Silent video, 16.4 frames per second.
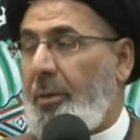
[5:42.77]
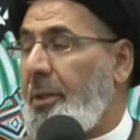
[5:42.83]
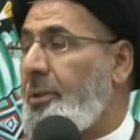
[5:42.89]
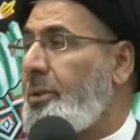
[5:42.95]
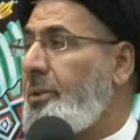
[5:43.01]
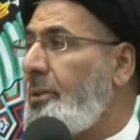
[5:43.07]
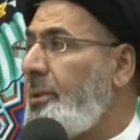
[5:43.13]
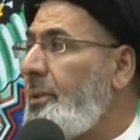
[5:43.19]

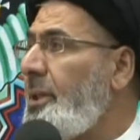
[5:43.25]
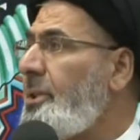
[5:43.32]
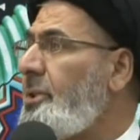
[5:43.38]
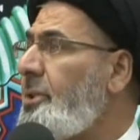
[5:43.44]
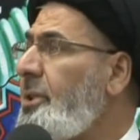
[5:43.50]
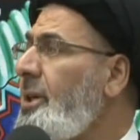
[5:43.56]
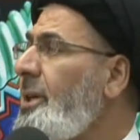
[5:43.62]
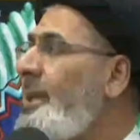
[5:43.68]
the
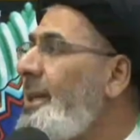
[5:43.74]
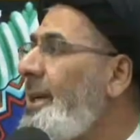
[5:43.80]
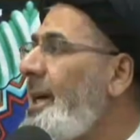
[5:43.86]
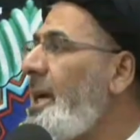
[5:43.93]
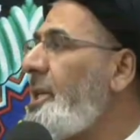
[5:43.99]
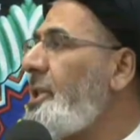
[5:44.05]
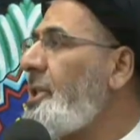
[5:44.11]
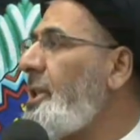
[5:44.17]

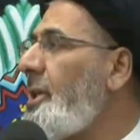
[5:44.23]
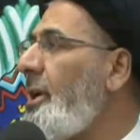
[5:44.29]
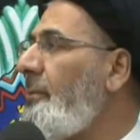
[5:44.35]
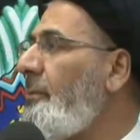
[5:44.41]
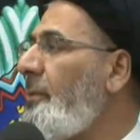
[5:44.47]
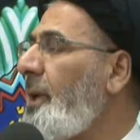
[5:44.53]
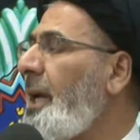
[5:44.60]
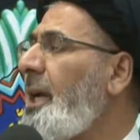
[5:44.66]
deterioration
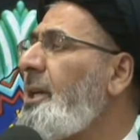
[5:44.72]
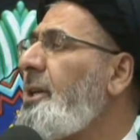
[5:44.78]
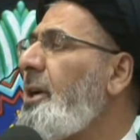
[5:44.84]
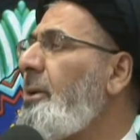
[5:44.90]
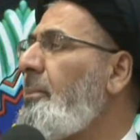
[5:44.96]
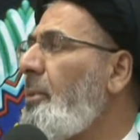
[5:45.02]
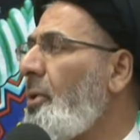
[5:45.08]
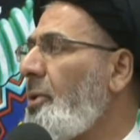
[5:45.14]
of the
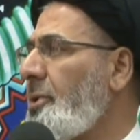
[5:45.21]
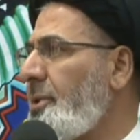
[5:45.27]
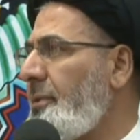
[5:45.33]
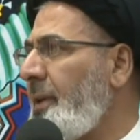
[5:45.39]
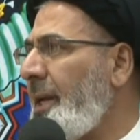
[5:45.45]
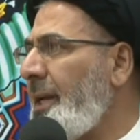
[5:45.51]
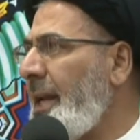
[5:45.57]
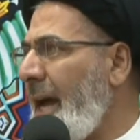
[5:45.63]

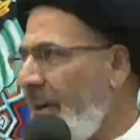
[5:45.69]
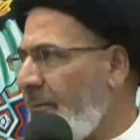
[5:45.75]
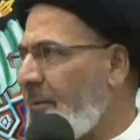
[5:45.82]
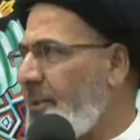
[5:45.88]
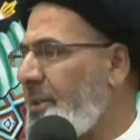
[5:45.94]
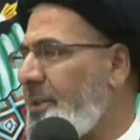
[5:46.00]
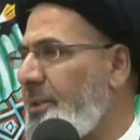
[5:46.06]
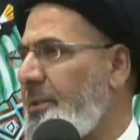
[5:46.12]
innermost, the
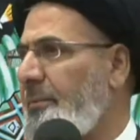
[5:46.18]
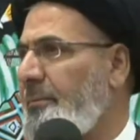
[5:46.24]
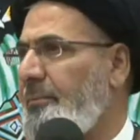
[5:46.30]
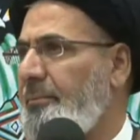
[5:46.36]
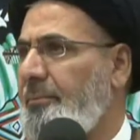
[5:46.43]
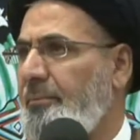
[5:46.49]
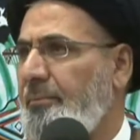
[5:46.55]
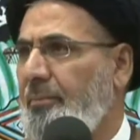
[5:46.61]
nafs,
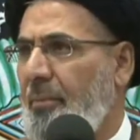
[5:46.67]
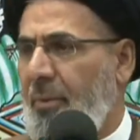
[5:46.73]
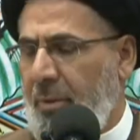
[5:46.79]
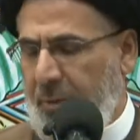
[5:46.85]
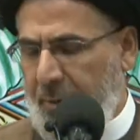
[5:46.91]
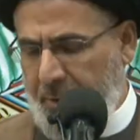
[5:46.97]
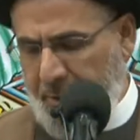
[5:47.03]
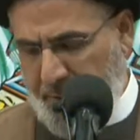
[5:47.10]

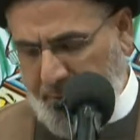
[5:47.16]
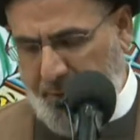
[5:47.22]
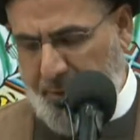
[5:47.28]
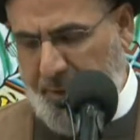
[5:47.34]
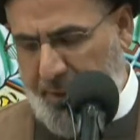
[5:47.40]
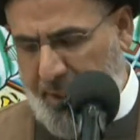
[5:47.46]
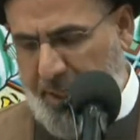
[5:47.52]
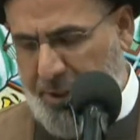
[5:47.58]
the
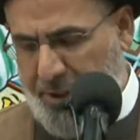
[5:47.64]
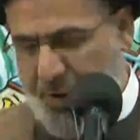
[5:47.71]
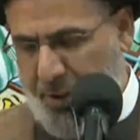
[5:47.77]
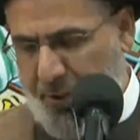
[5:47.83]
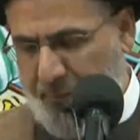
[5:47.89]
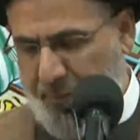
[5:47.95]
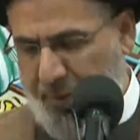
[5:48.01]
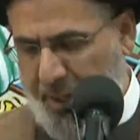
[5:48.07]

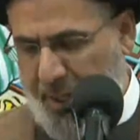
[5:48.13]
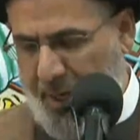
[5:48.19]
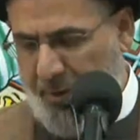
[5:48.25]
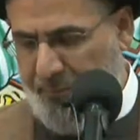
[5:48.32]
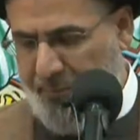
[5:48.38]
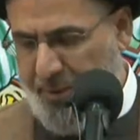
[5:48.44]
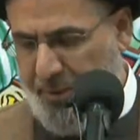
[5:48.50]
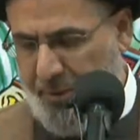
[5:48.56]
deterioration of the
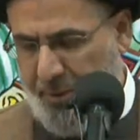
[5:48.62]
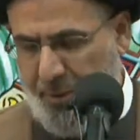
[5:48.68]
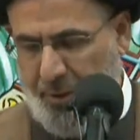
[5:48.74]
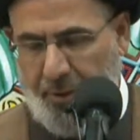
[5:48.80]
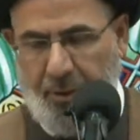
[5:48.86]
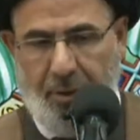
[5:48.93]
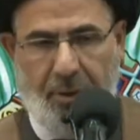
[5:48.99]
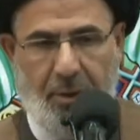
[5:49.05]
nafs
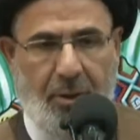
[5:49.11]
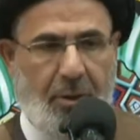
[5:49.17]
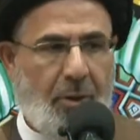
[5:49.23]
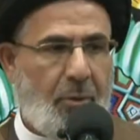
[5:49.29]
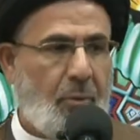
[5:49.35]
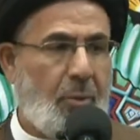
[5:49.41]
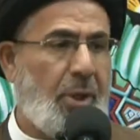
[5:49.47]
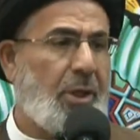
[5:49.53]

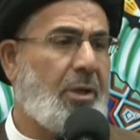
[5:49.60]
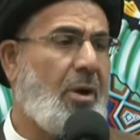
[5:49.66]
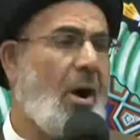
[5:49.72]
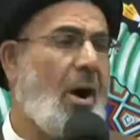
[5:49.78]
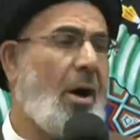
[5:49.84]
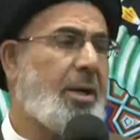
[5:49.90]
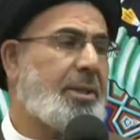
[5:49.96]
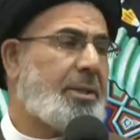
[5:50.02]
will
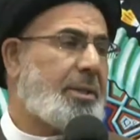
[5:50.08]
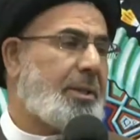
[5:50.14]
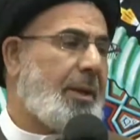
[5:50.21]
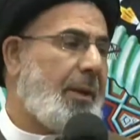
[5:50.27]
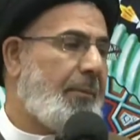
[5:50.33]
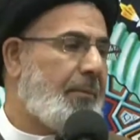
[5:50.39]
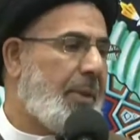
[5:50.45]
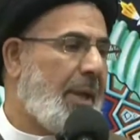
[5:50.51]

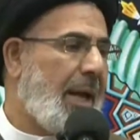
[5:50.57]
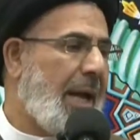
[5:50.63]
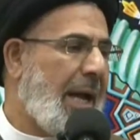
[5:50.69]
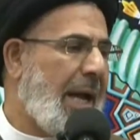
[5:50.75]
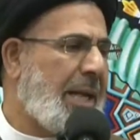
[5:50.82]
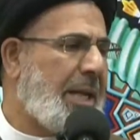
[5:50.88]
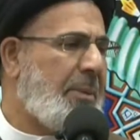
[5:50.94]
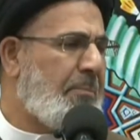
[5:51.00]
cause
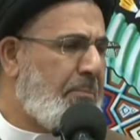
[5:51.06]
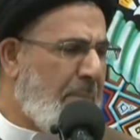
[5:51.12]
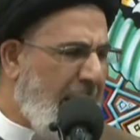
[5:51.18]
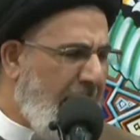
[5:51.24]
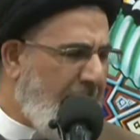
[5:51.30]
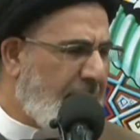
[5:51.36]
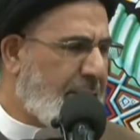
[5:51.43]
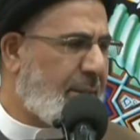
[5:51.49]
an
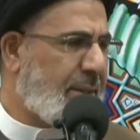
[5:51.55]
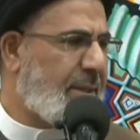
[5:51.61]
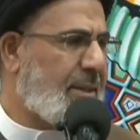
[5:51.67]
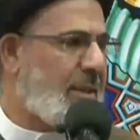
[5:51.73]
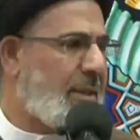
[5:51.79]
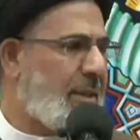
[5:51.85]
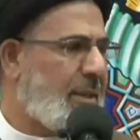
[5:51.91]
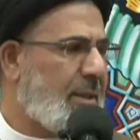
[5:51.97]

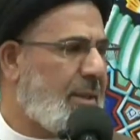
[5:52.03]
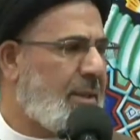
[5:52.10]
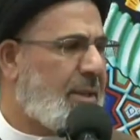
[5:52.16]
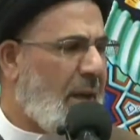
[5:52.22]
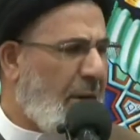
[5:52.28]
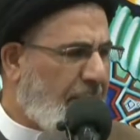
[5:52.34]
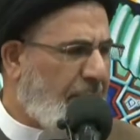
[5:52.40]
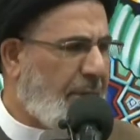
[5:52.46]
immense
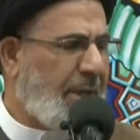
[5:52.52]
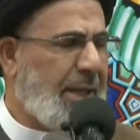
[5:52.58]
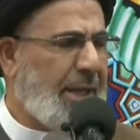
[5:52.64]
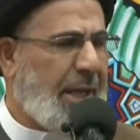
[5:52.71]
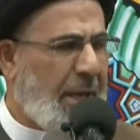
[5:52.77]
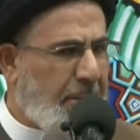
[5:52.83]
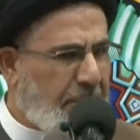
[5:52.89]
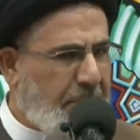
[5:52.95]

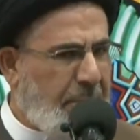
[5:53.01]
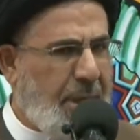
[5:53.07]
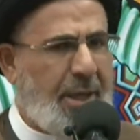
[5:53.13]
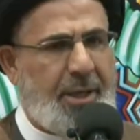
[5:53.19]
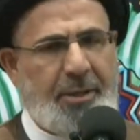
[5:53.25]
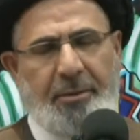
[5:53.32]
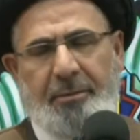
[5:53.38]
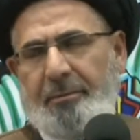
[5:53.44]
suffering and
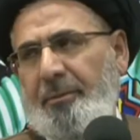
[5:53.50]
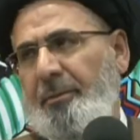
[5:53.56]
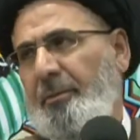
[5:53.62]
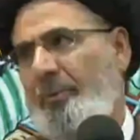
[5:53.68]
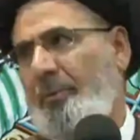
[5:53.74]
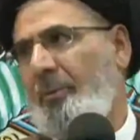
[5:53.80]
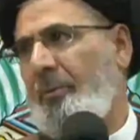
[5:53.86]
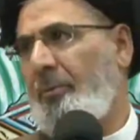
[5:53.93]
pain
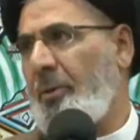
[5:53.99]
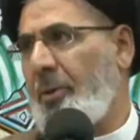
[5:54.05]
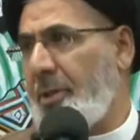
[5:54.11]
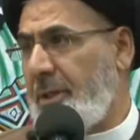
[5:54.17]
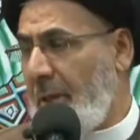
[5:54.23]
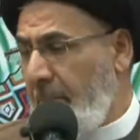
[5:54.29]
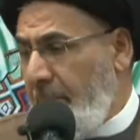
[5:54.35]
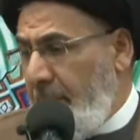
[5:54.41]

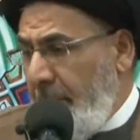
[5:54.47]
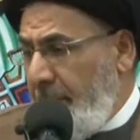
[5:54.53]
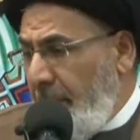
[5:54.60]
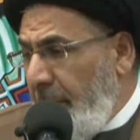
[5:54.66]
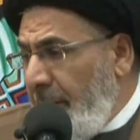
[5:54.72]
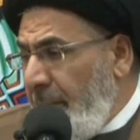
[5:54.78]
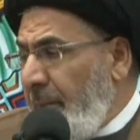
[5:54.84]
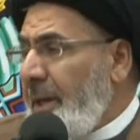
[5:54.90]
for some
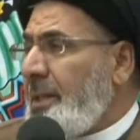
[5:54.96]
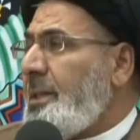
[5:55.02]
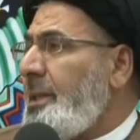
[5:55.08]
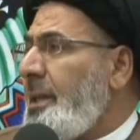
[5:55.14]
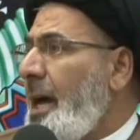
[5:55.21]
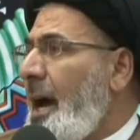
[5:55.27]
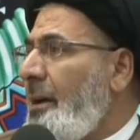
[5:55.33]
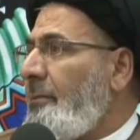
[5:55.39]
people in
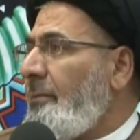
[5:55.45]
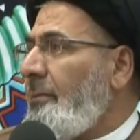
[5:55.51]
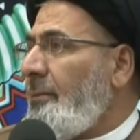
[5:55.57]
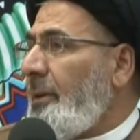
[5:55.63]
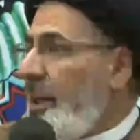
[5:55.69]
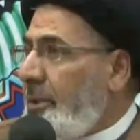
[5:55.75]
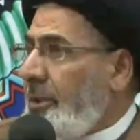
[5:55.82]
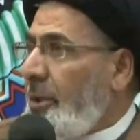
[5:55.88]
this
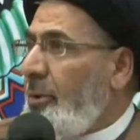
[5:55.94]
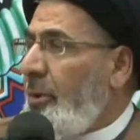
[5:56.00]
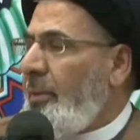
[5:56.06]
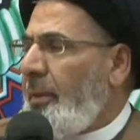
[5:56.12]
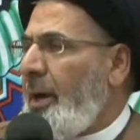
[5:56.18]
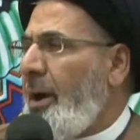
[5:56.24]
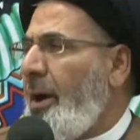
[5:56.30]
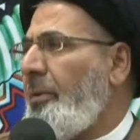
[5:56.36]
life, let
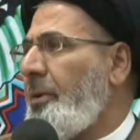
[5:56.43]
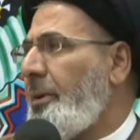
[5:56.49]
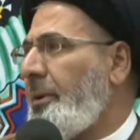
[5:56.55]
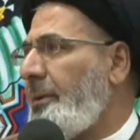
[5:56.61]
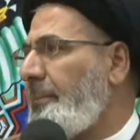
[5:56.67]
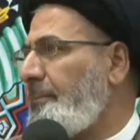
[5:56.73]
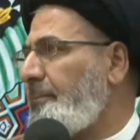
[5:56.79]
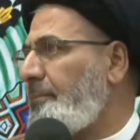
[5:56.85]
alone the
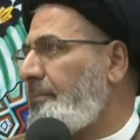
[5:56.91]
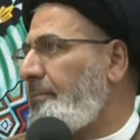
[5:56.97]
other.